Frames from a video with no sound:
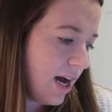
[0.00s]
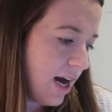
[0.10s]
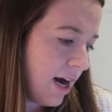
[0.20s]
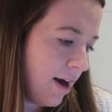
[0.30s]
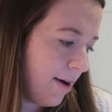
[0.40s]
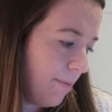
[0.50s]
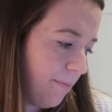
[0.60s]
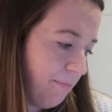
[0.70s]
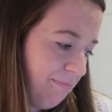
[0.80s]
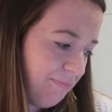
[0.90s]

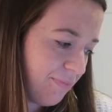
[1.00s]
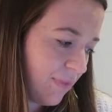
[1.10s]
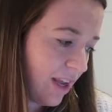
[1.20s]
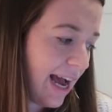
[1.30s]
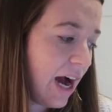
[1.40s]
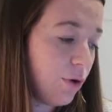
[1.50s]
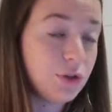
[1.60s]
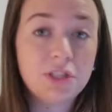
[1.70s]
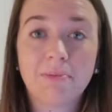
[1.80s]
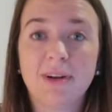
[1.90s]
how
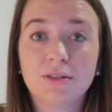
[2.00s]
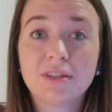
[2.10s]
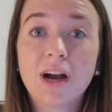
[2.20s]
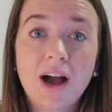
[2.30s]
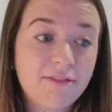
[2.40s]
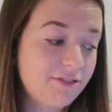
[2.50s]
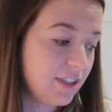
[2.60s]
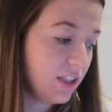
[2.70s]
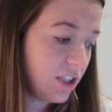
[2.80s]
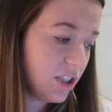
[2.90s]
to build
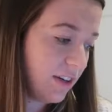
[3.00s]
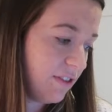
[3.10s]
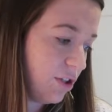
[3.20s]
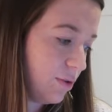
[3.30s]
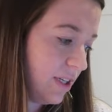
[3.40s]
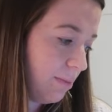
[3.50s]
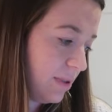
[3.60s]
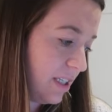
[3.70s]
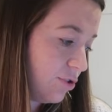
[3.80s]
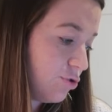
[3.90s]
confidence, giving you
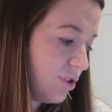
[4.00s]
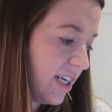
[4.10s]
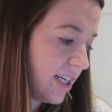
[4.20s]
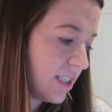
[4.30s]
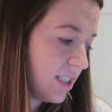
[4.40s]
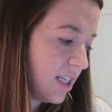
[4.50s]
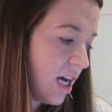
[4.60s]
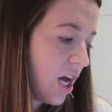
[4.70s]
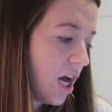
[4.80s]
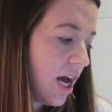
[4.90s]
tips and tricks.
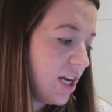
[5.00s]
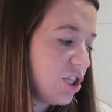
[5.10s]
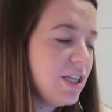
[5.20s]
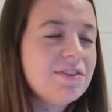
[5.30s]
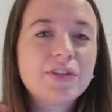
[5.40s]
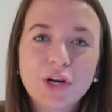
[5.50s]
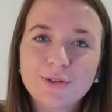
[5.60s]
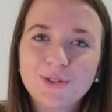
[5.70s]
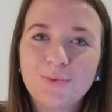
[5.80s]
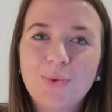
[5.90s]
She even
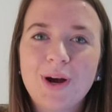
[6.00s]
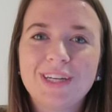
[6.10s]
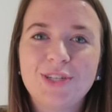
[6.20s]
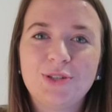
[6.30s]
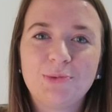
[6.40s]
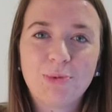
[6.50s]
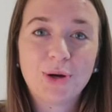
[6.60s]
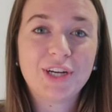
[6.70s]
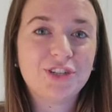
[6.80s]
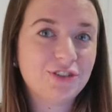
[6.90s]
tells you what you should
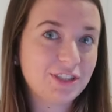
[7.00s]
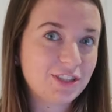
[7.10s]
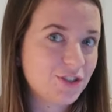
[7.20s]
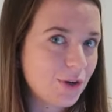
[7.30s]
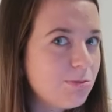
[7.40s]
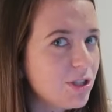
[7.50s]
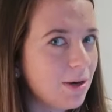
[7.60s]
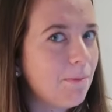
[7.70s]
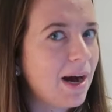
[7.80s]
put in your description